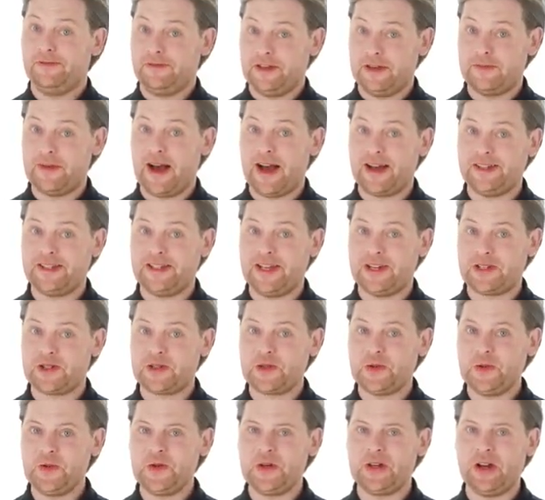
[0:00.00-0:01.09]
We're going to be
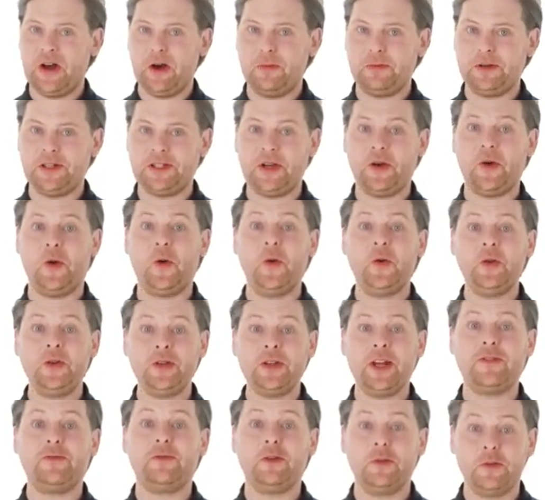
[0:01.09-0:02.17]
making a full
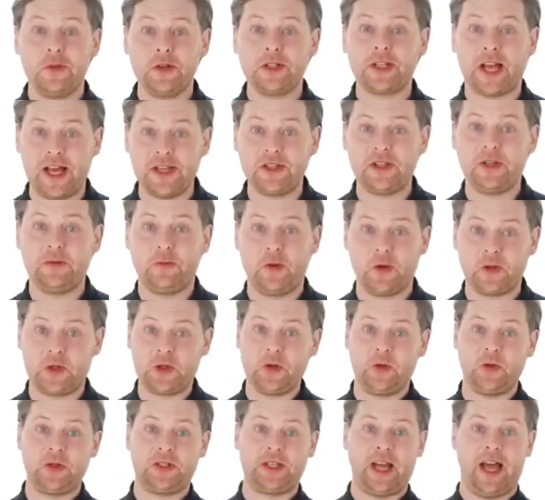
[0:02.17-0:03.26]
135
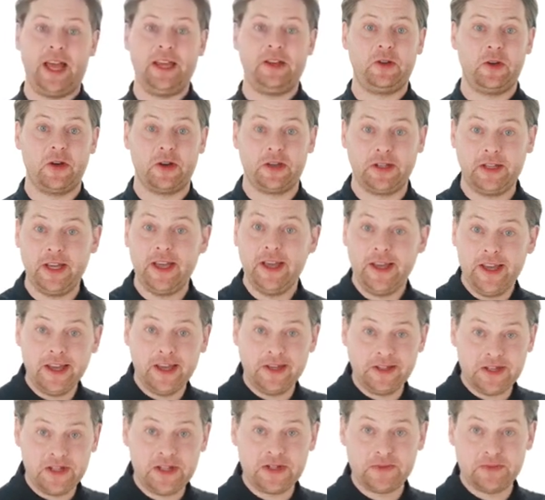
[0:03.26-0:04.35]
portions of Thai curry
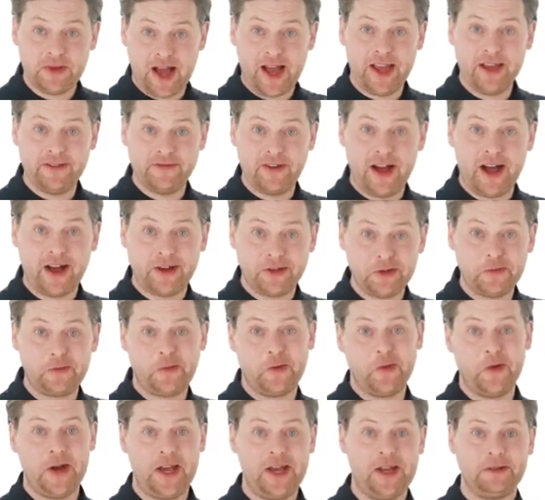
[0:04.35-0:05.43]
in this iVario
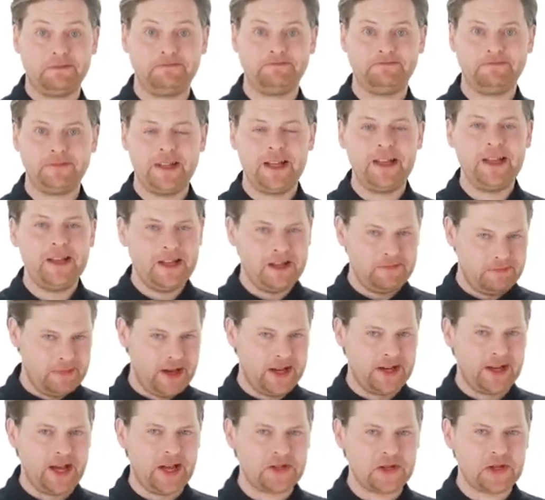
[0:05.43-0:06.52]
Pro L.
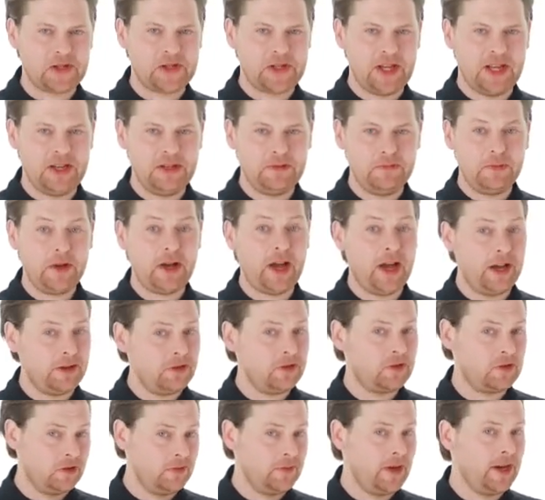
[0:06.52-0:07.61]
My assistant is
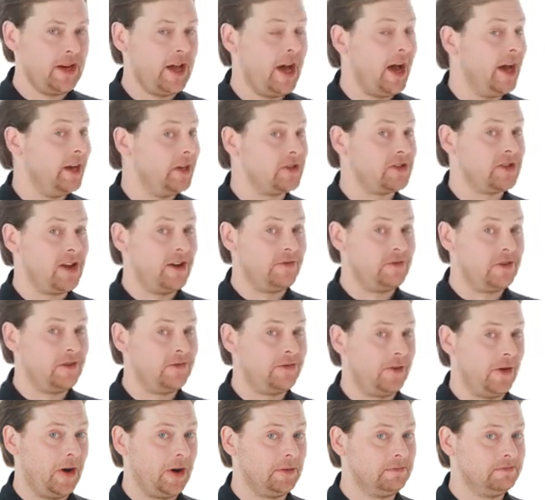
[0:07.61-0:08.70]
getting everything ready
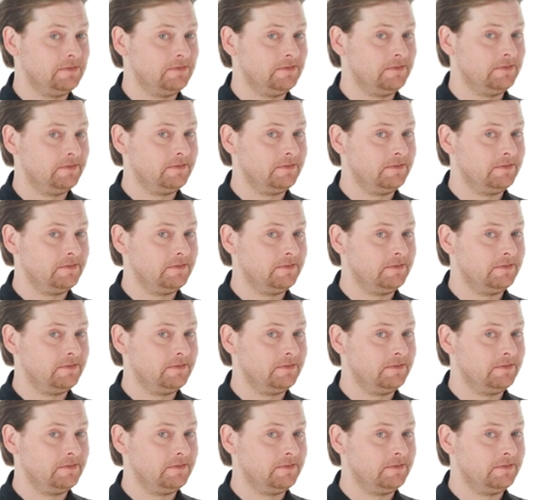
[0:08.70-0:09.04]
right now.